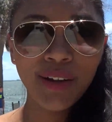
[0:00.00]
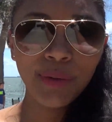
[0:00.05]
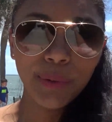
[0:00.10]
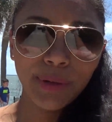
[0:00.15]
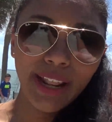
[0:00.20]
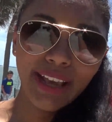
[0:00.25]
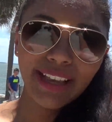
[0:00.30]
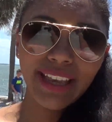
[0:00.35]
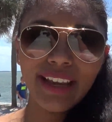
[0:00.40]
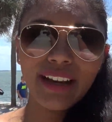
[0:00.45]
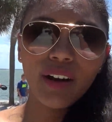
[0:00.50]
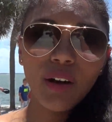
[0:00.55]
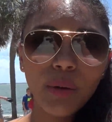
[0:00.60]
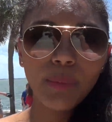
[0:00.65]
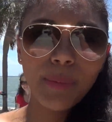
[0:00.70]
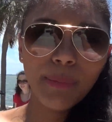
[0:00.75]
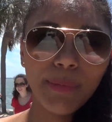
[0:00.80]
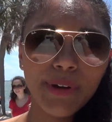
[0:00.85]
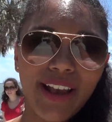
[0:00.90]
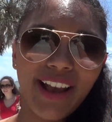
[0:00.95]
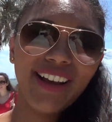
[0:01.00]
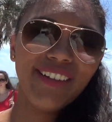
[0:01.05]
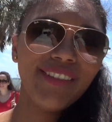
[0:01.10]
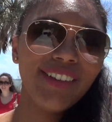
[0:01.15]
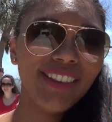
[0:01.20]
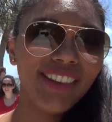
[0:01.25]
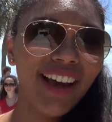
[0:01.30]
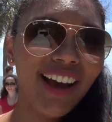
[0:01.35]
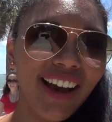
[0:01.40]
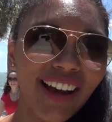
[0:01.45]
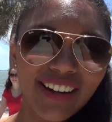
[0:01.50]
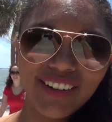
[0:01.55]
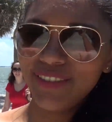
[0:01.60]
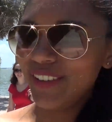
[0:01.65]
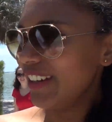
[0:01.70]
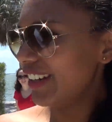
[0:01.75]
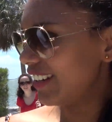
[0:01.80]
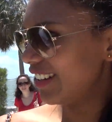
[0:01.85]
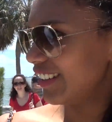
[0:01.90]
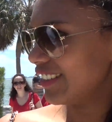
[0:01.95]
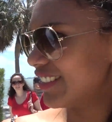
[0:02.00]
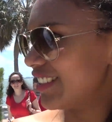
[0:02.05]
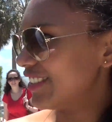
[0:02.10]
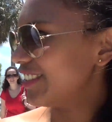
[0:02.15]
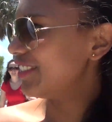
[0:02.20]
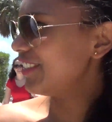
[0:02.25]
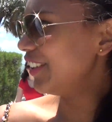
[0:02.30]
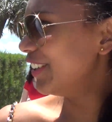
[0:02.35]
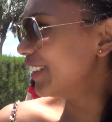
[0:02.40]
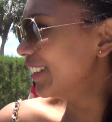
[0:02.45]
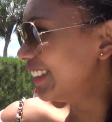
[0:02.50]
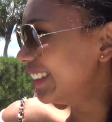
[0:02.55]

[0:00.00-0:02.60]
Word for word: When I get home, I'm going to have a lot of editing to do.